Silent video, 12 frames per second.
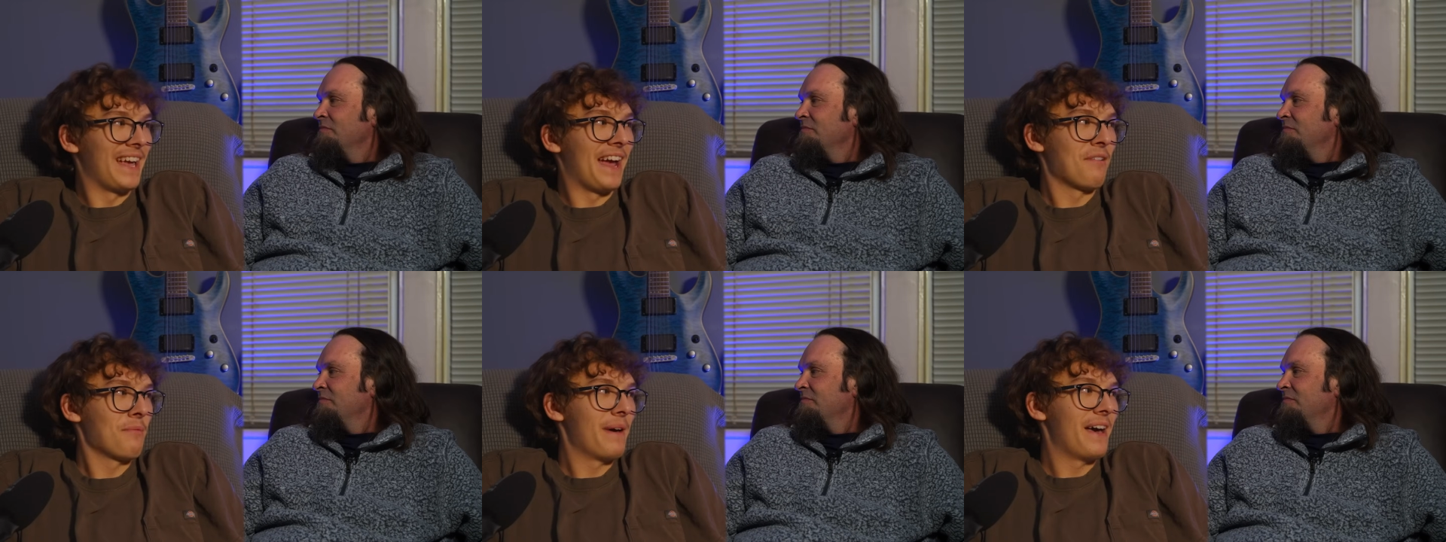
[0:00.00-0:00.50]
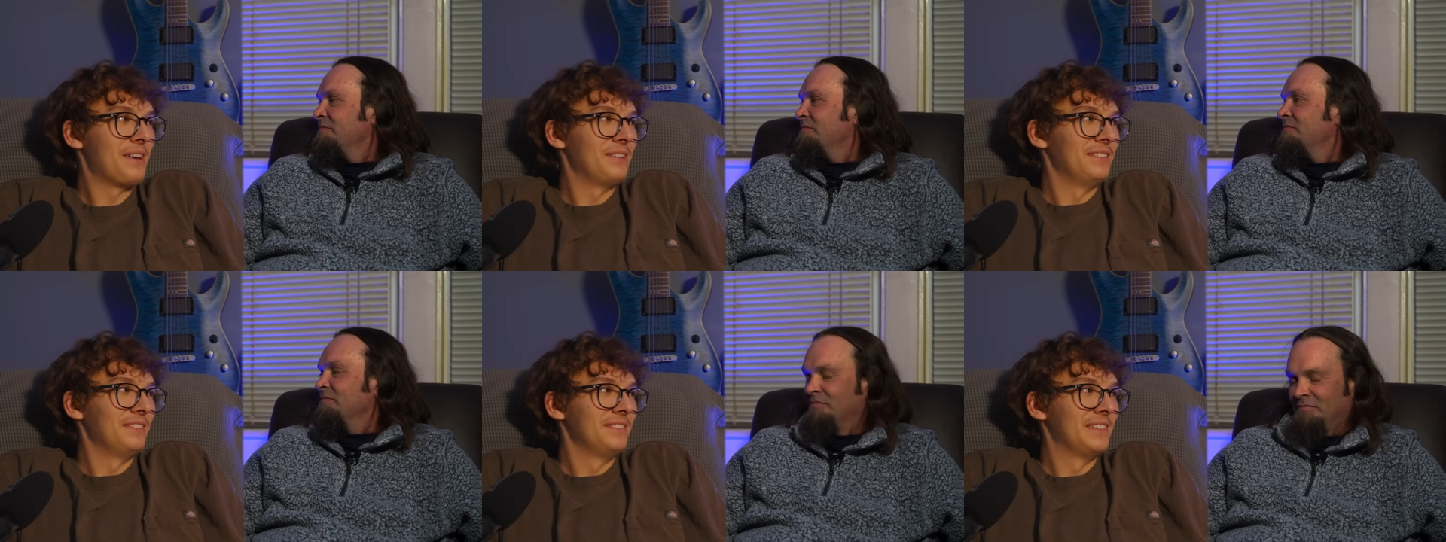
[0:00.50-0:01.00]
Speaker 1: care about.
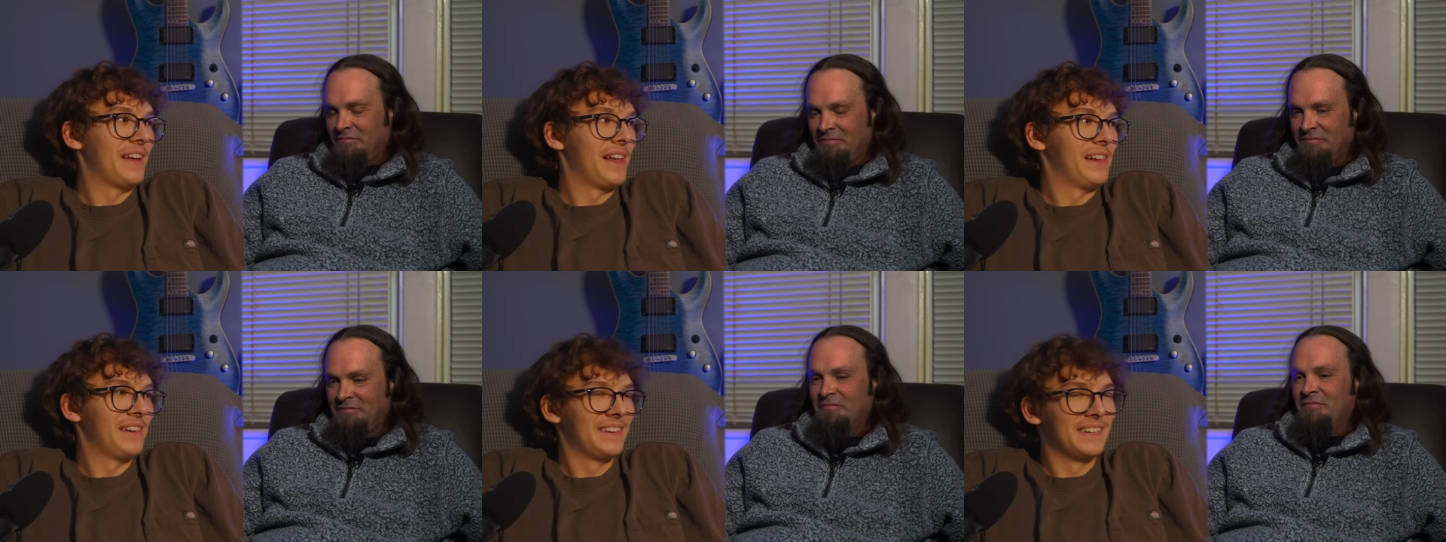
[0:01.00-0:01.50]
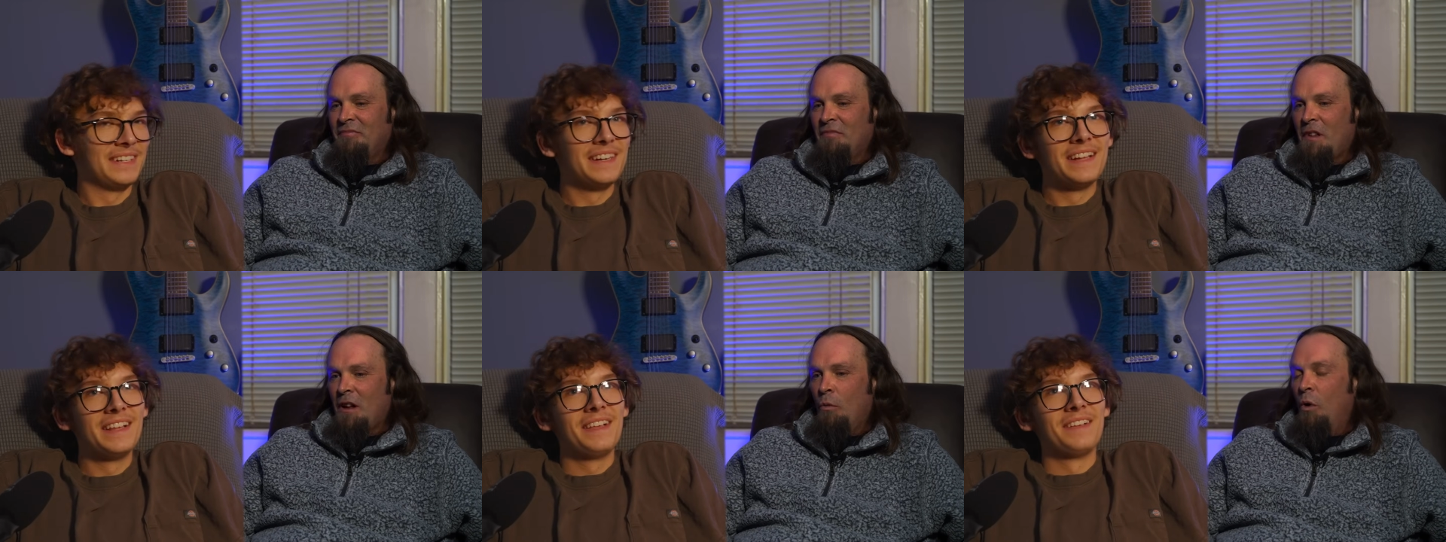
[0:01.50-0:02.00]
Speaker 2: Mm-hmm.
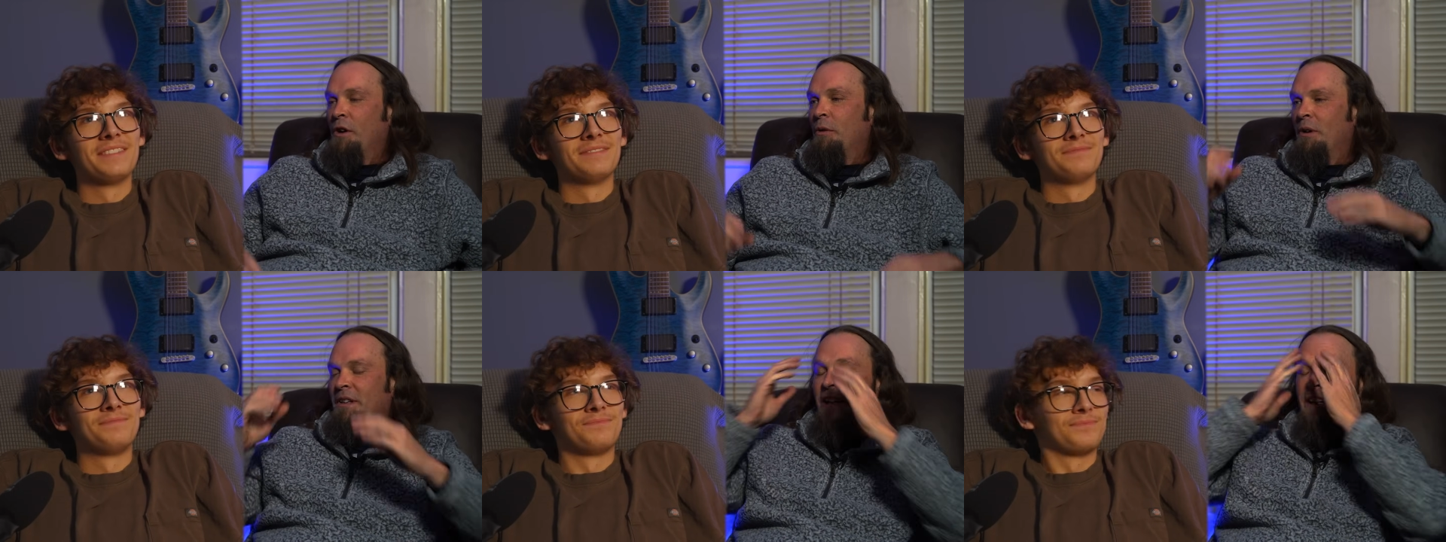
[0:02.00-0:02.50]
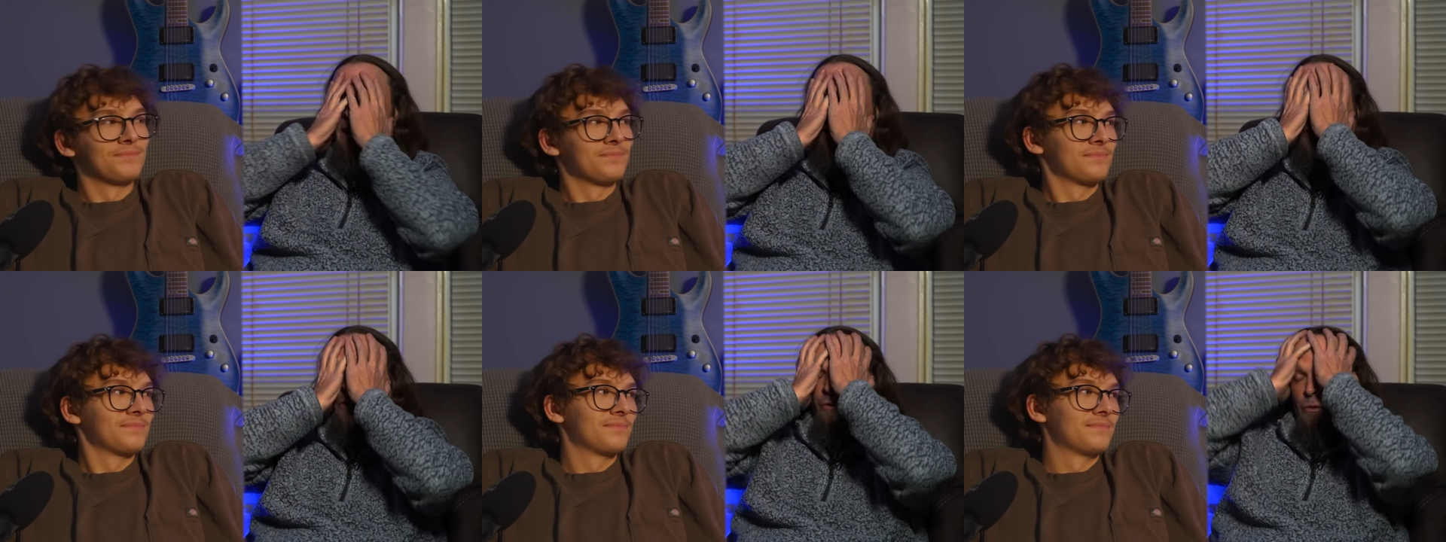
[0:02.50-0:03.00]
Wonder what they
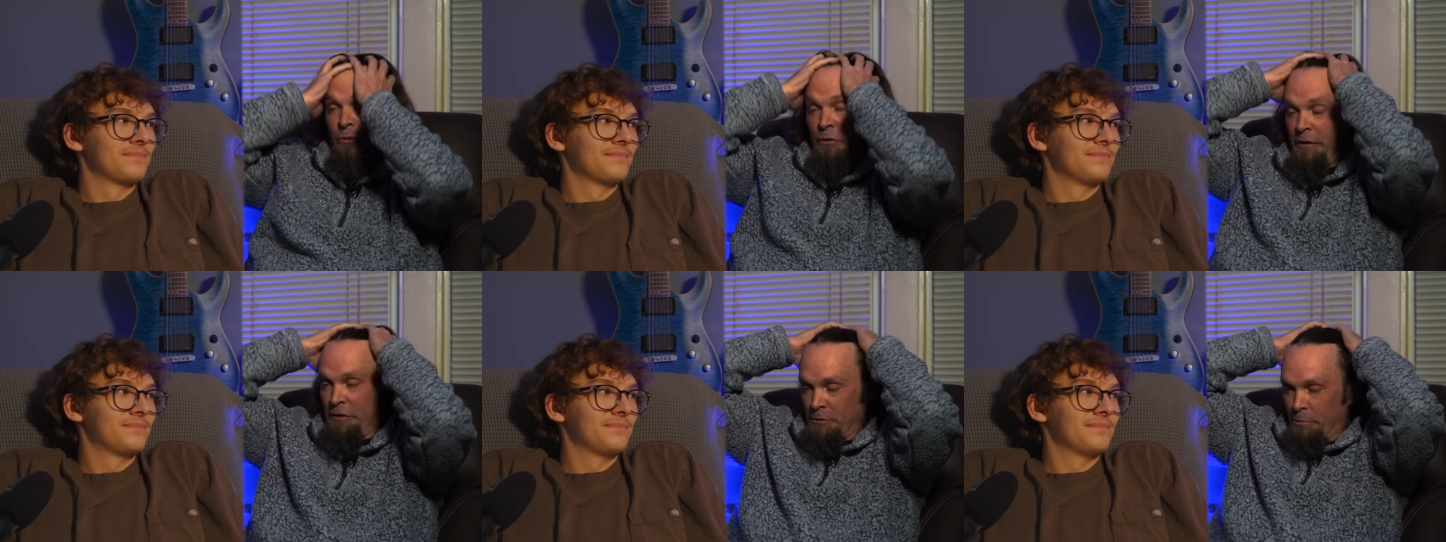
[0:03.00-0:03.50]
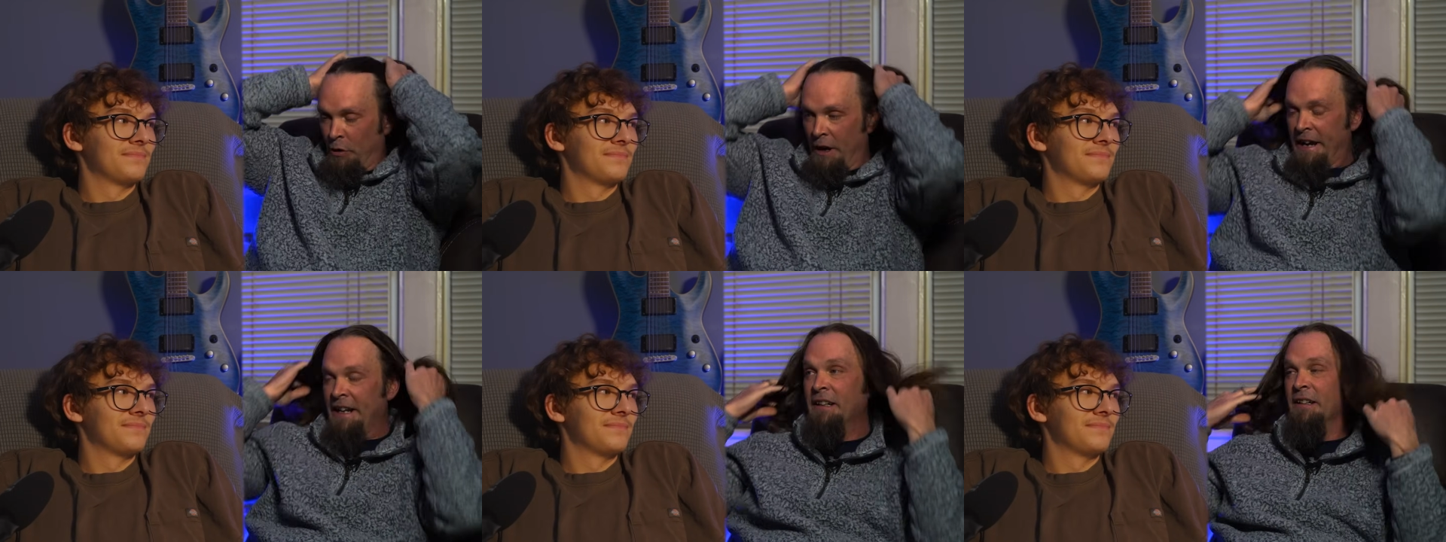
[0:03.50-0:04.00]
did to River's
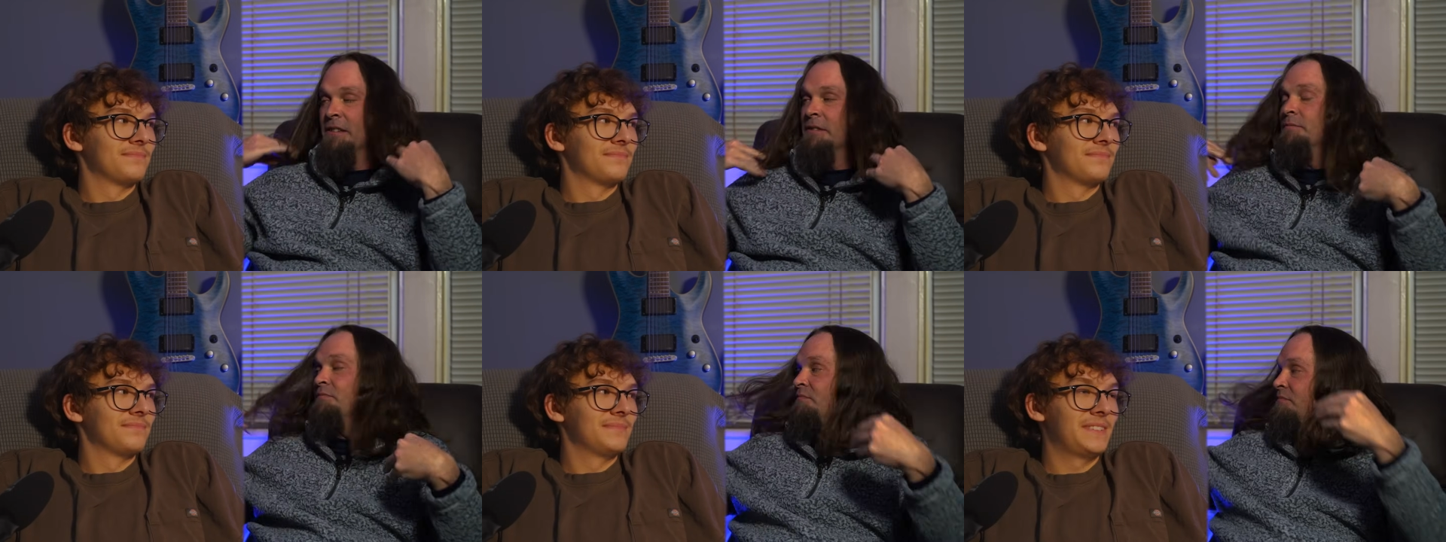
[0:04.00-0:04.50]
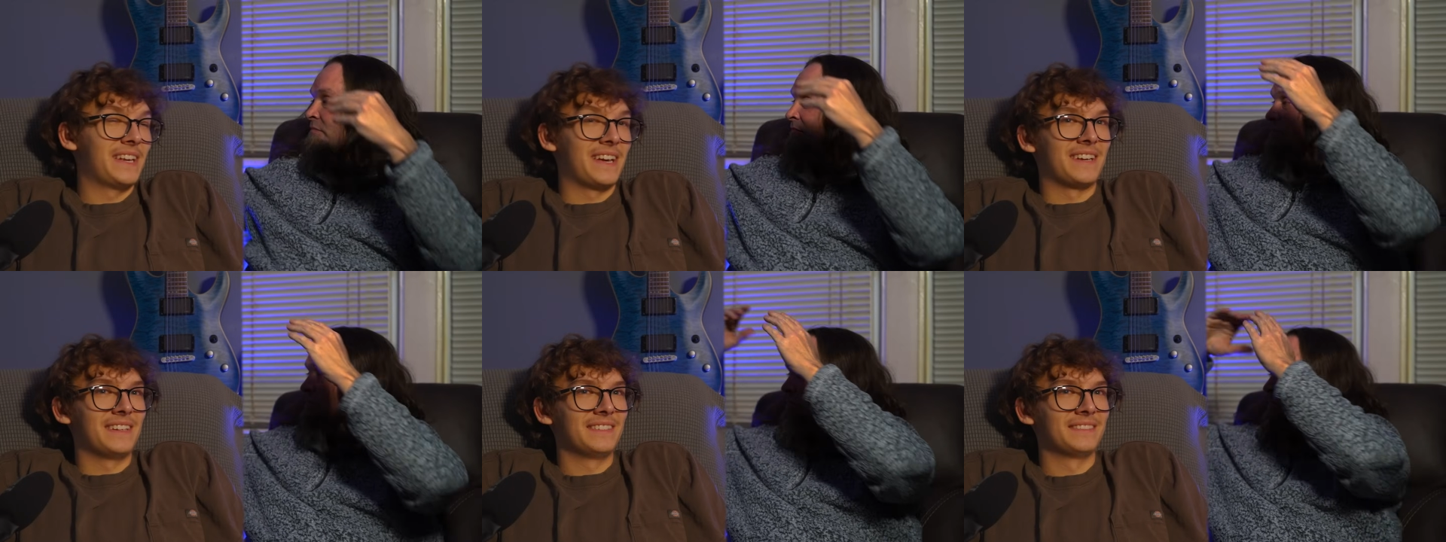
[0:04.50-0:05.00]
brain.
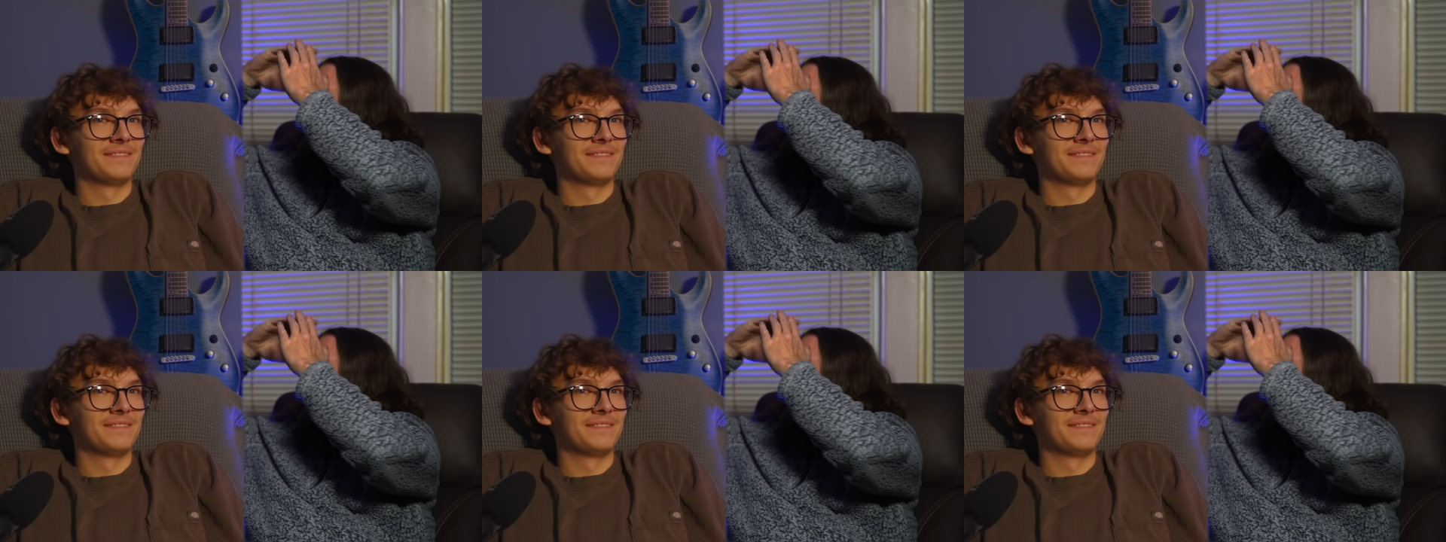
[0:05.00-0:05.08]
Speaker 1: Yeah.